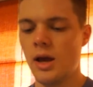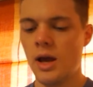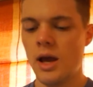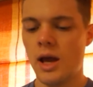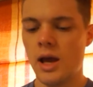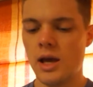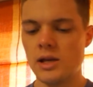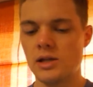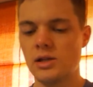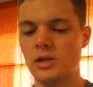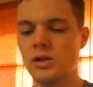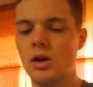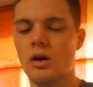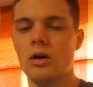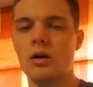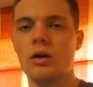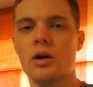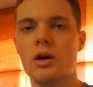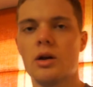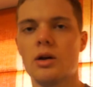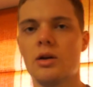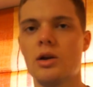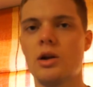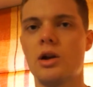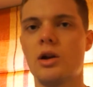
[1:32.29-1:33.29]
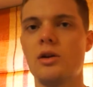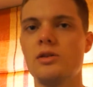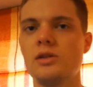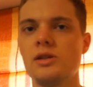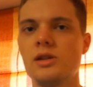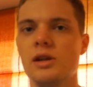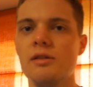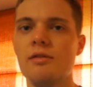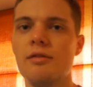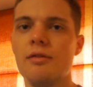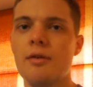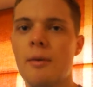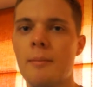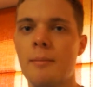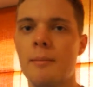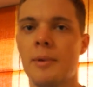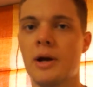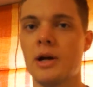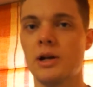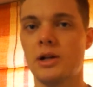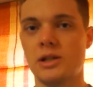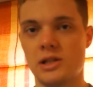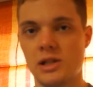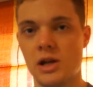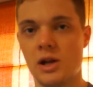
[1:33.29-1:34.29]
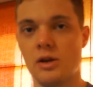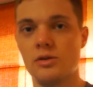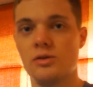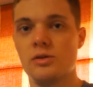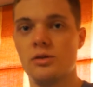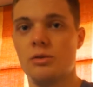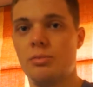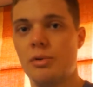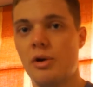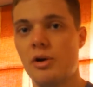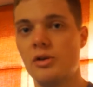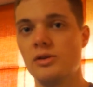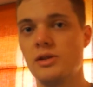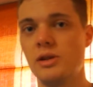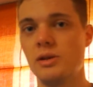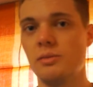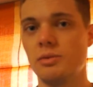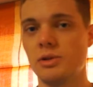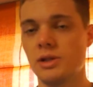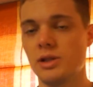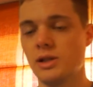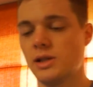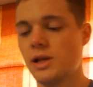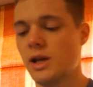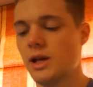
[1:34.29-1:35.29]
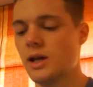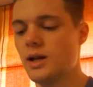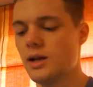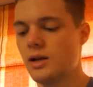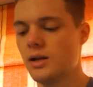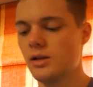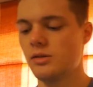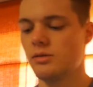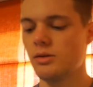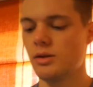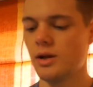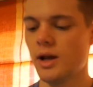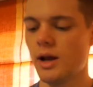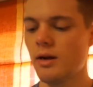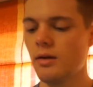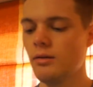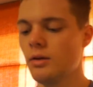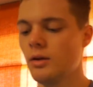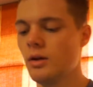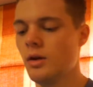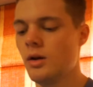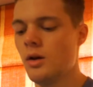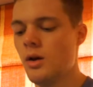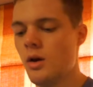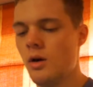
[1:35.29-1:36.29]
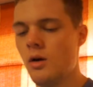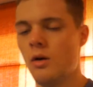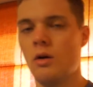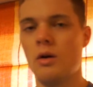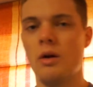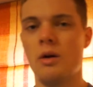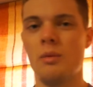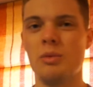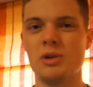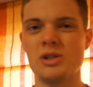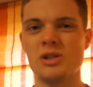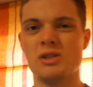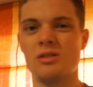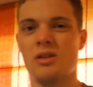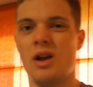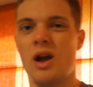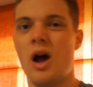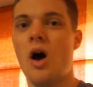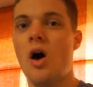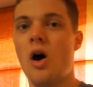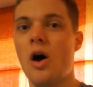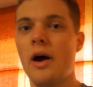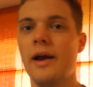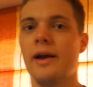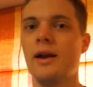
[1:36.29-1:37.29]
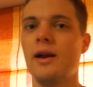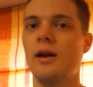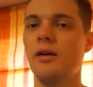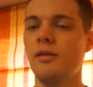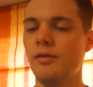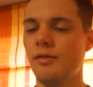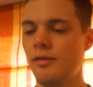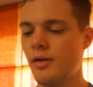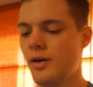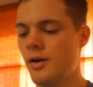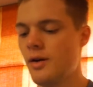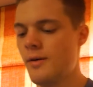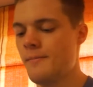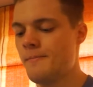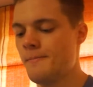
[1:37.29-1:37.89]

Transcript: It's not conclusive because total protein wasn't taken into account, or it wasn't high enough.